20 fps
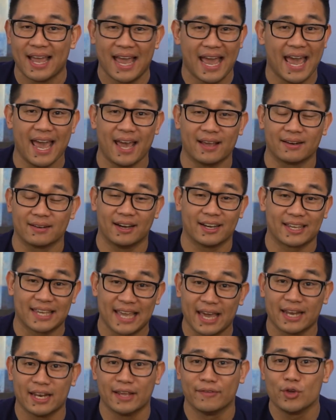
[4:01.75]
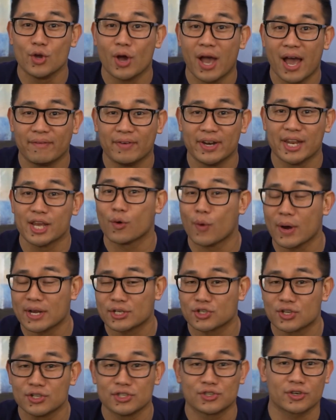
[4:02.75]
And again, if you have any
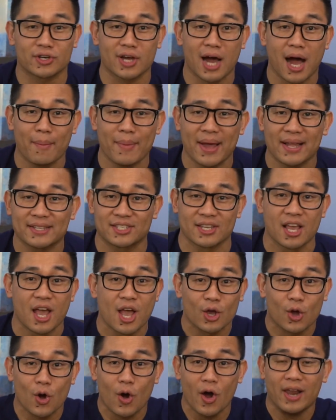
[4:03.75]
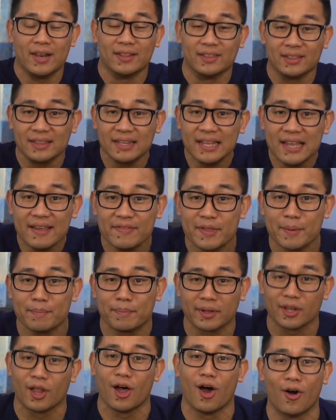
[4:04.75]
questions or comments, go ahead and leave them
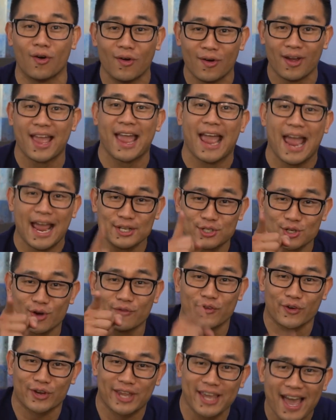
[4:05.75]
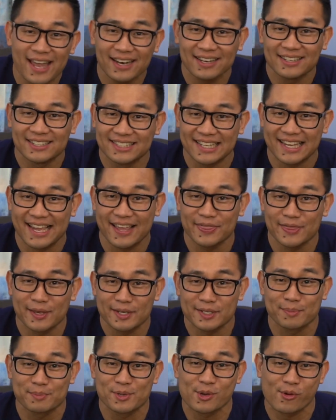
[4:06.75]
below. And don't forget to hit the
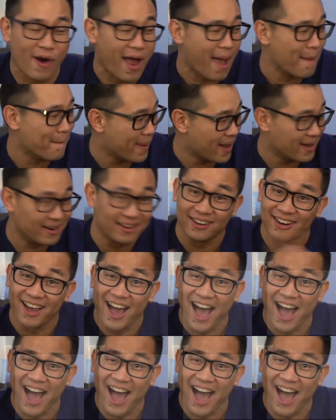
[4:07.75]
subscribe button.